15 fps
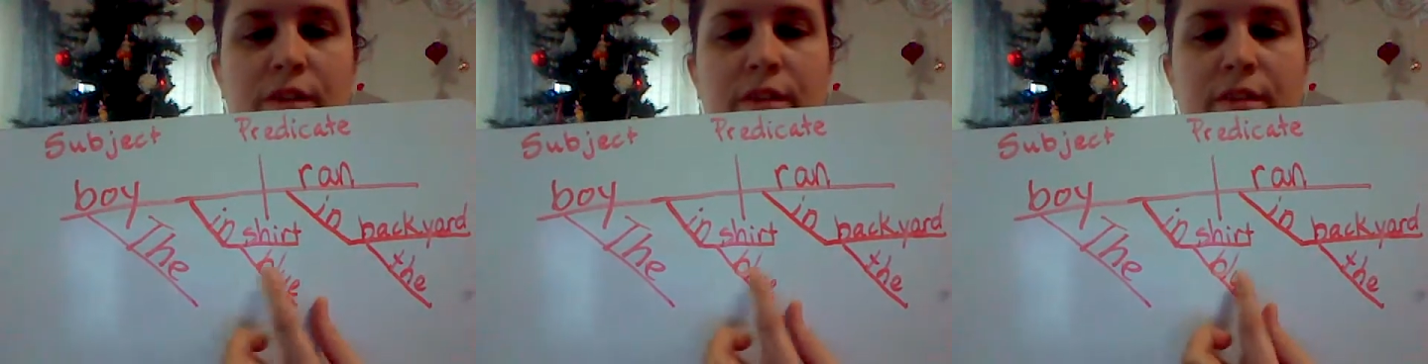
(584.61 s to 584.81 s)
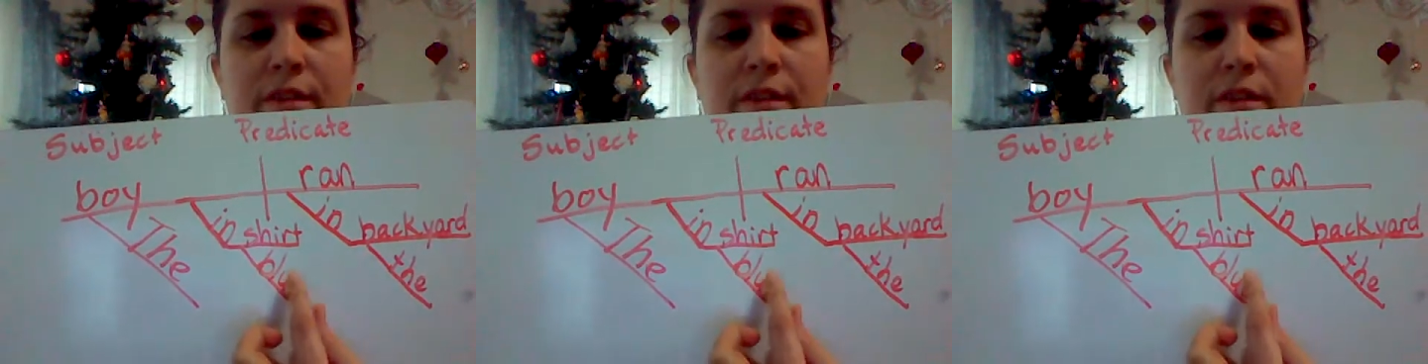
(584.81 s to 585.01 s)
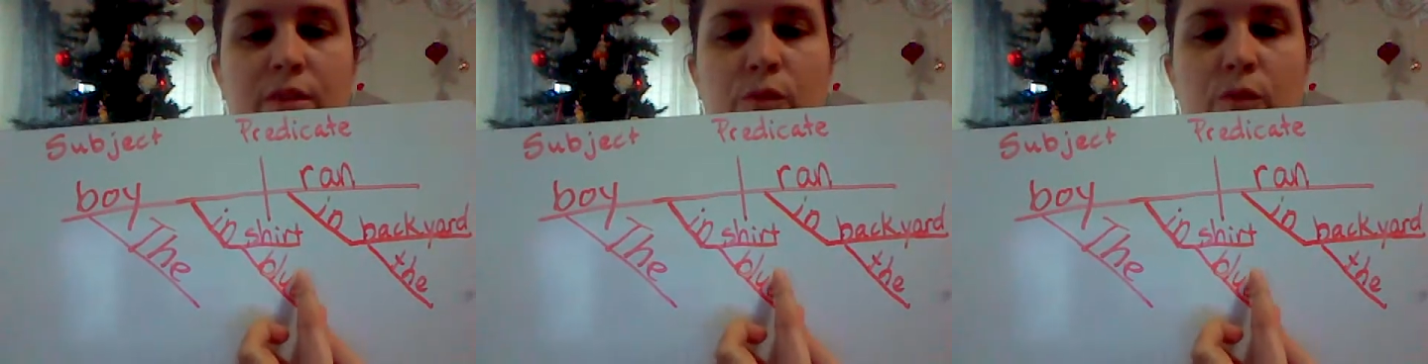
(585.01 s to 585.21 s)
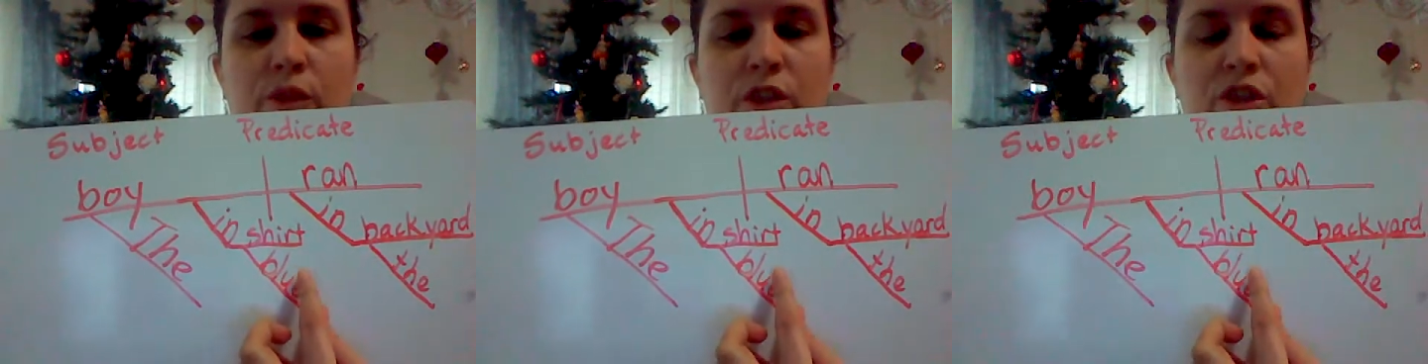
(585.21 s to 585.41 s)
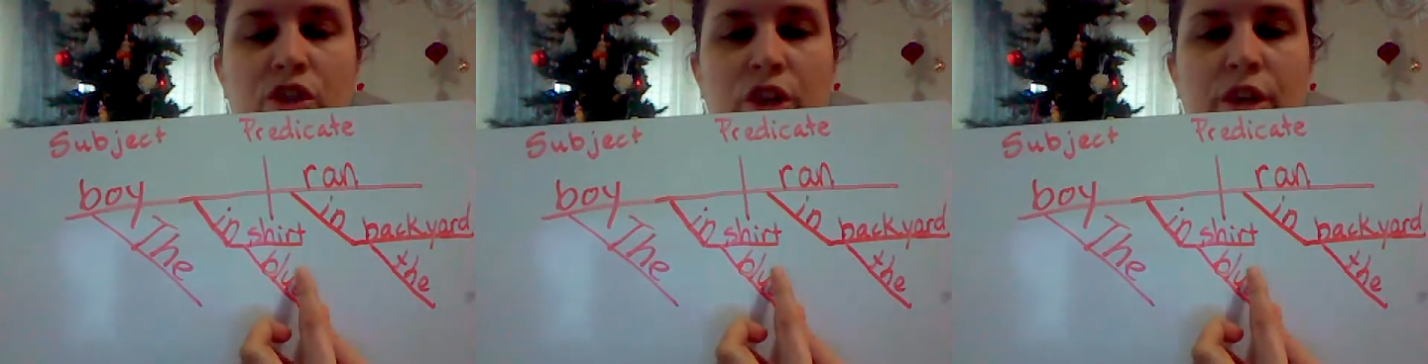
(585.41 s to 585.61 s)
It's which
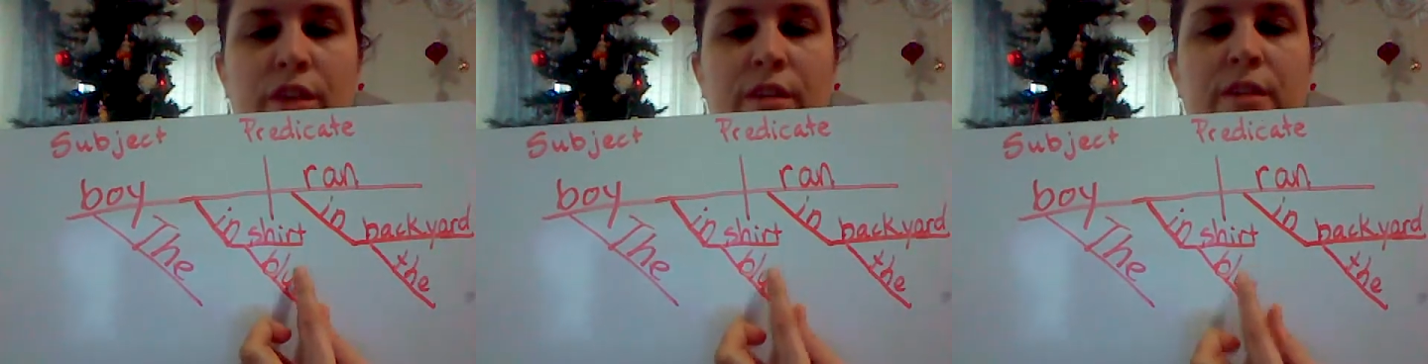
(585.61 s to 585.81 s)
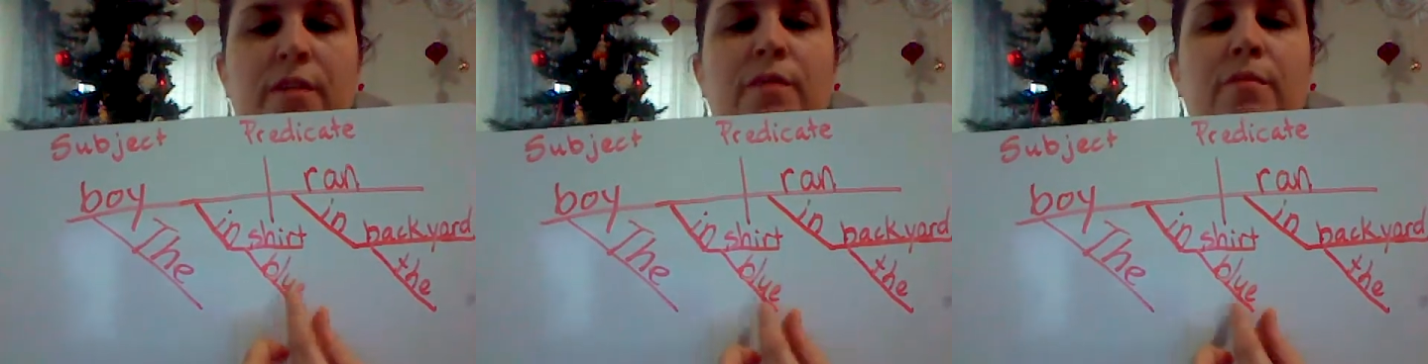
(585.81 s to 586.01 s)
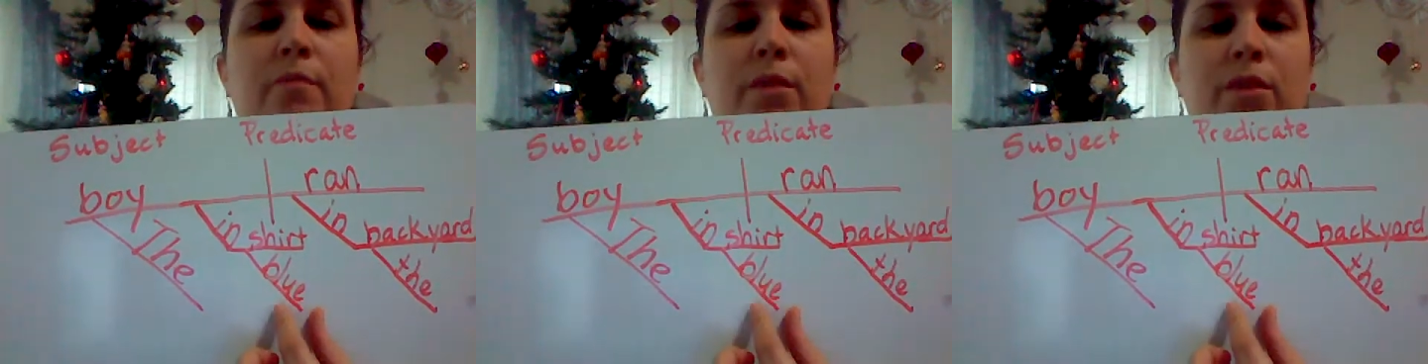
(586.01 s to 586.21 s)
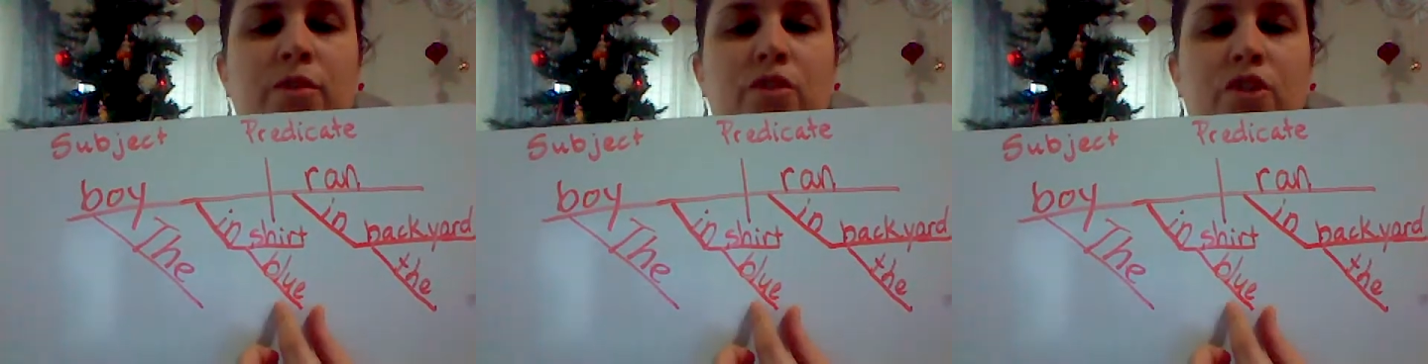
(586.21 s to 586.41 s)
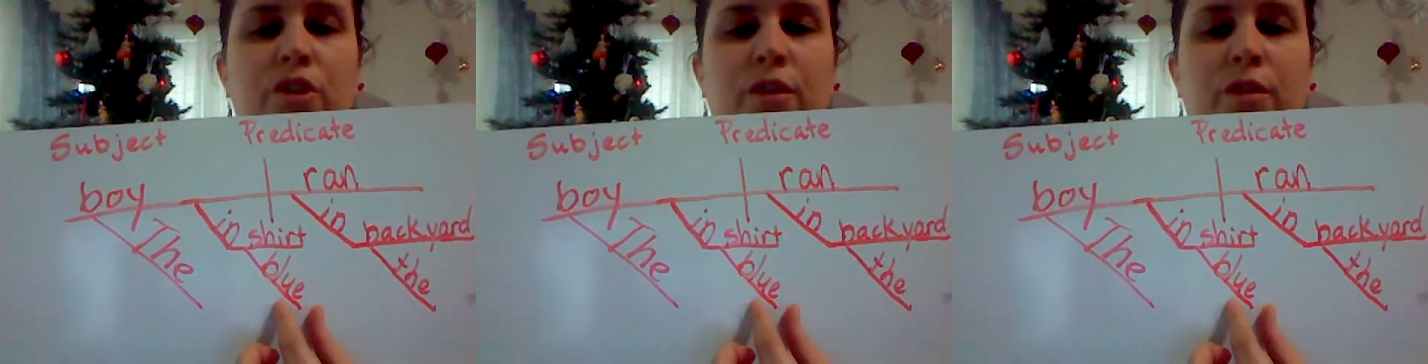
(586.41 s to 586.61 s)
shirt? Blue
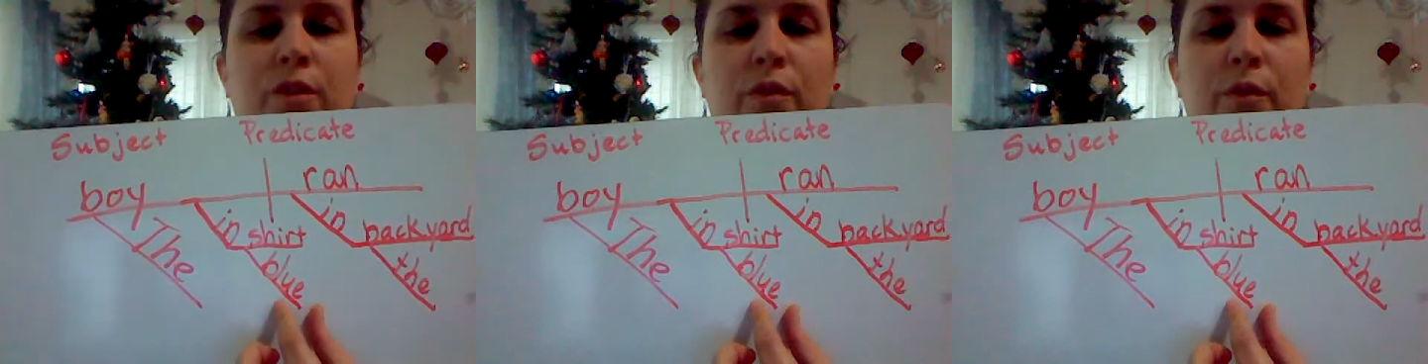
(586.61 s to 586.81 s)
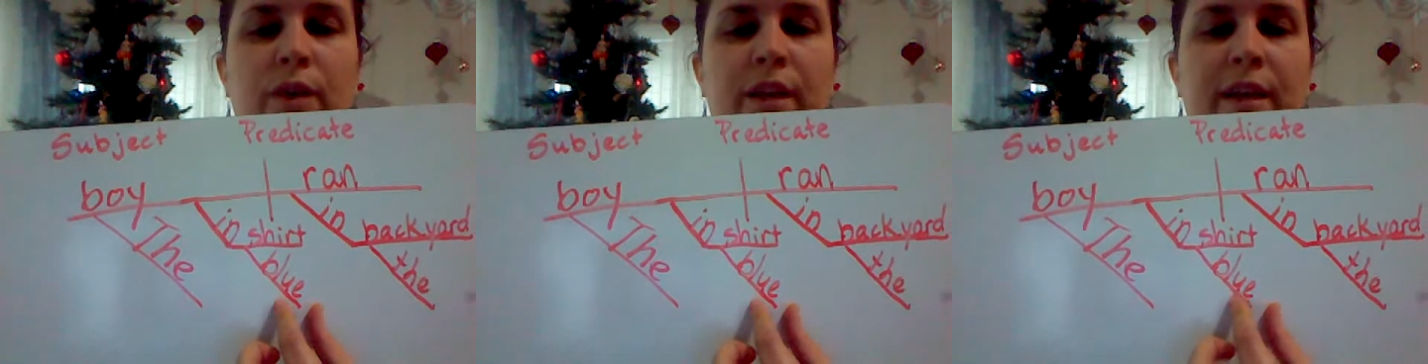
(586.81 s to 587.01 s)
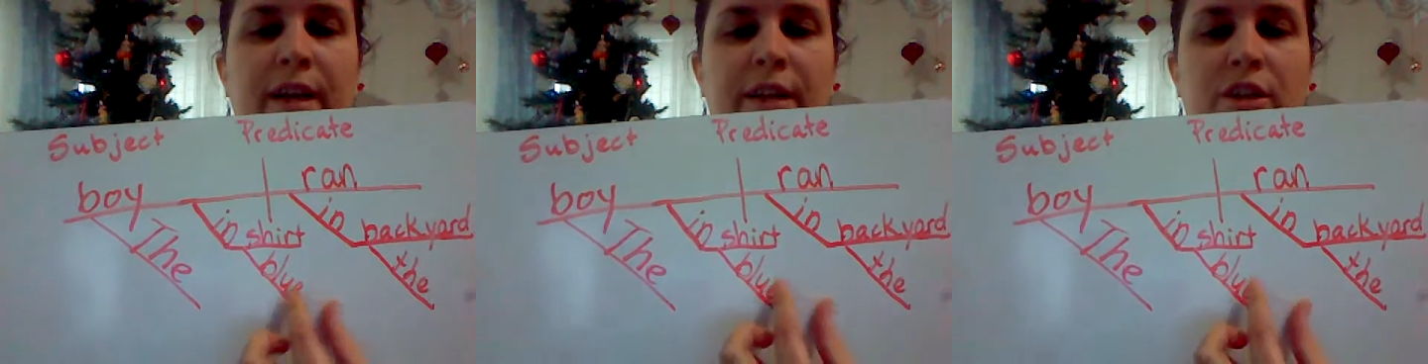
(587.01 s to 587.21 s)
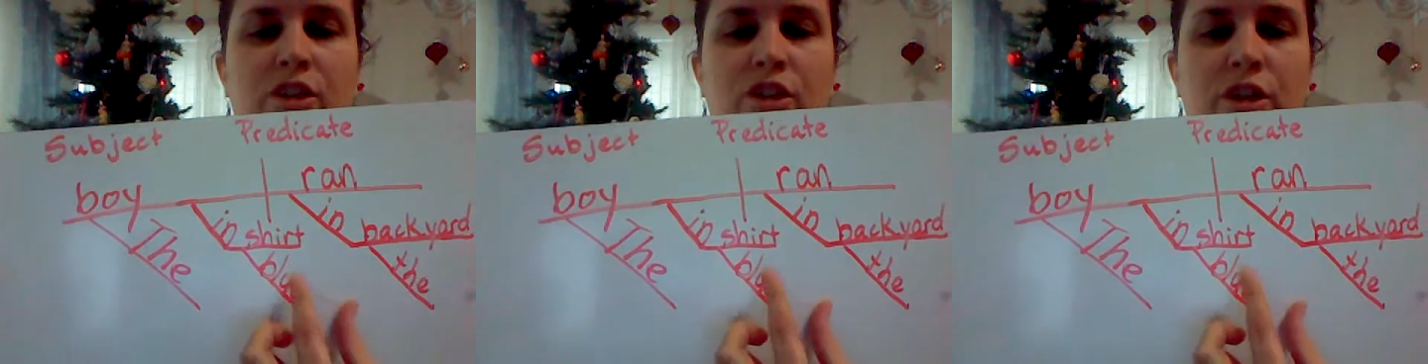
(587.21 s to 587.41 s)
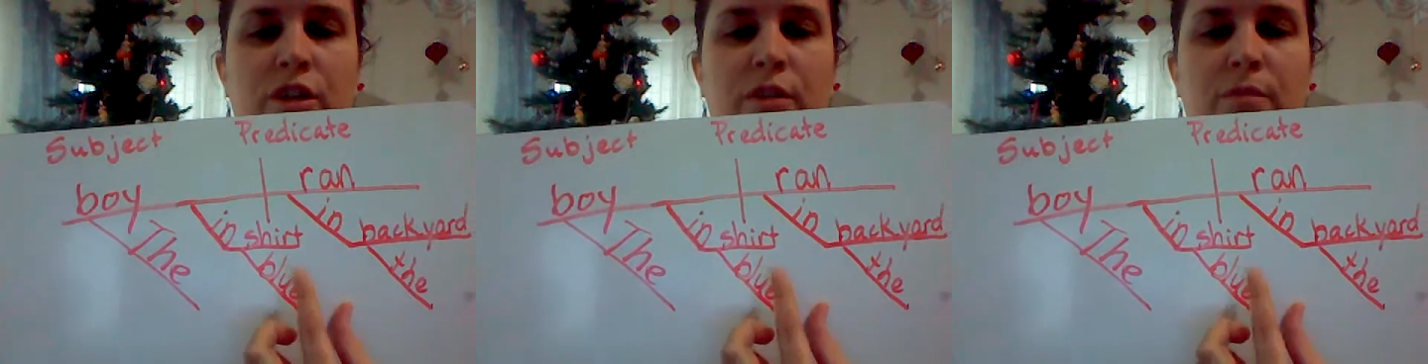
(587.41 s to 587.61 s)
shirt. Or what kind of
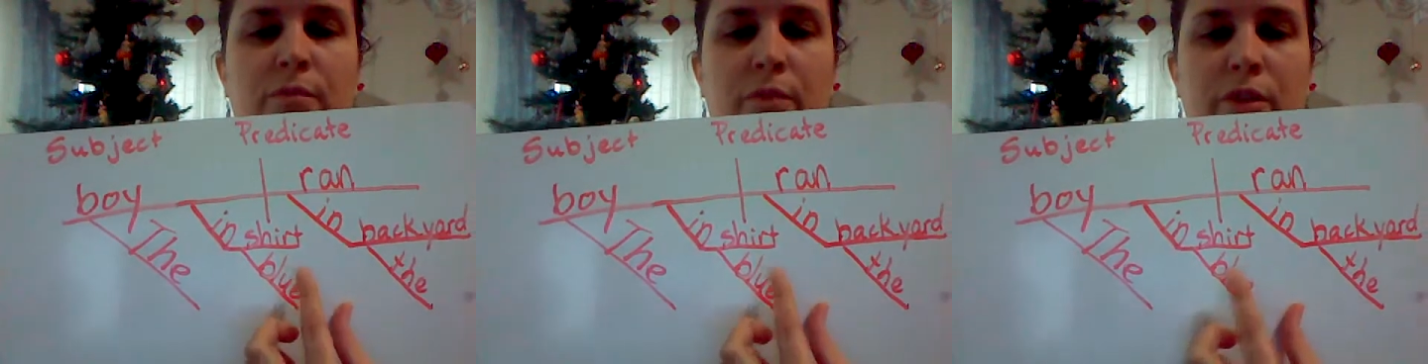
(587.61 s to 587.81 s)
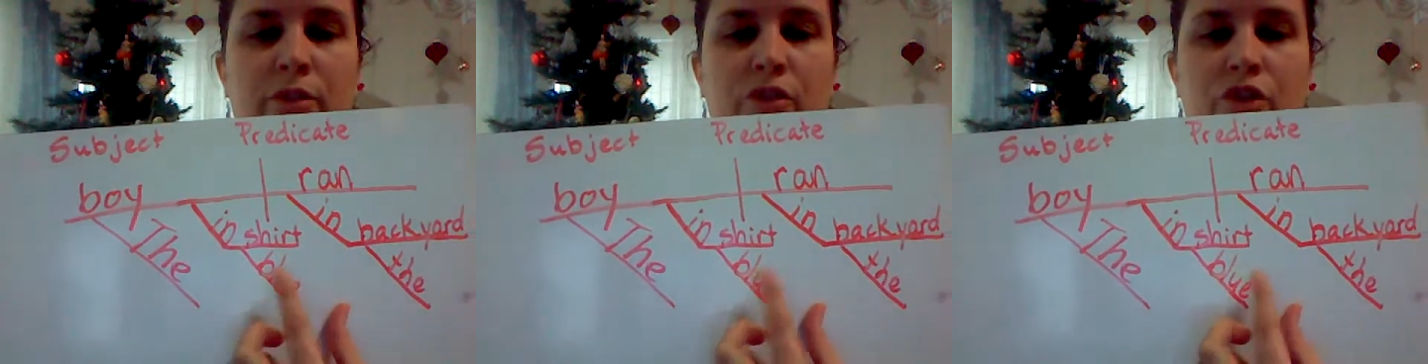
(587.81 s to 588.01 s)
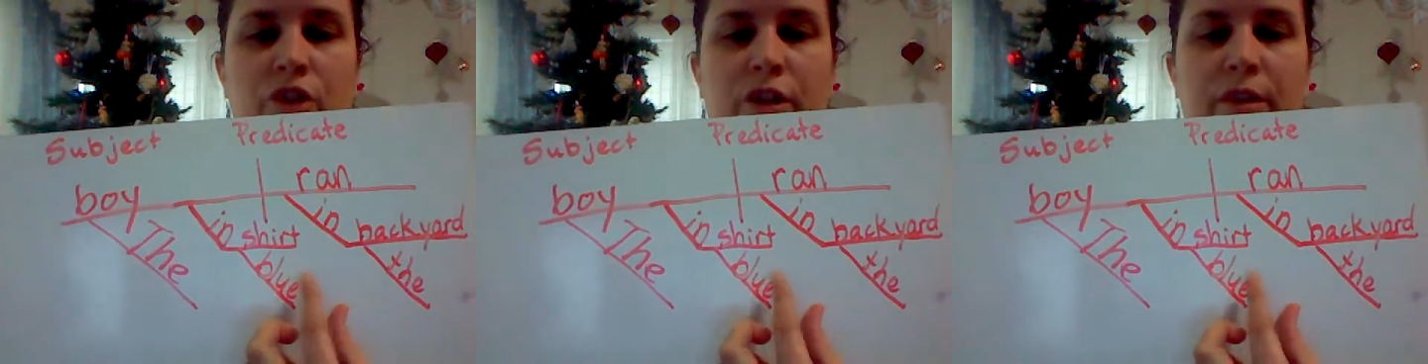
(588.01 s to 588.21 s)
shirt? Blue shirt.